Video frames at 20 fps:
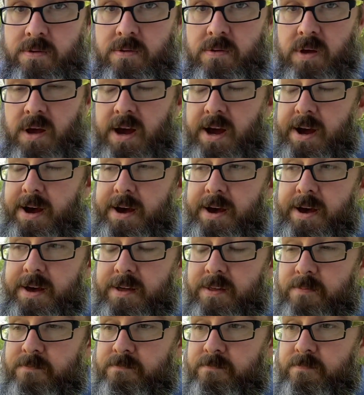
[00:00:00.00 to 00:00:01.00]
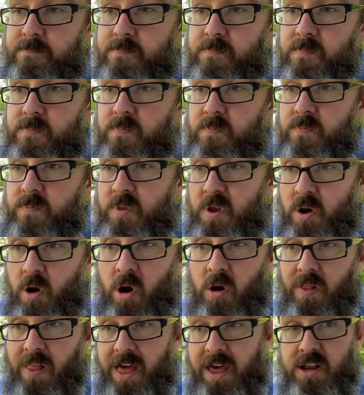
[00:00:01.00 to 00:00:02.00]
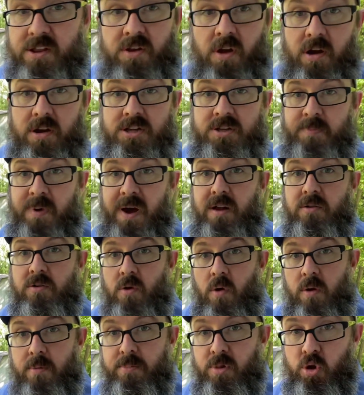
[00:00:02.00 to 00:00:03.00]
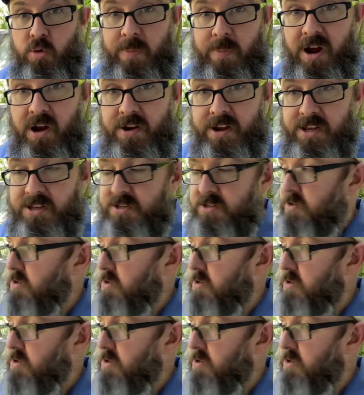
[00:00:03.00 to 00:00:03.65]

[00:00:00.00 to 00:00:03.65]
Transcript: there are a lot of talks about growing blueberries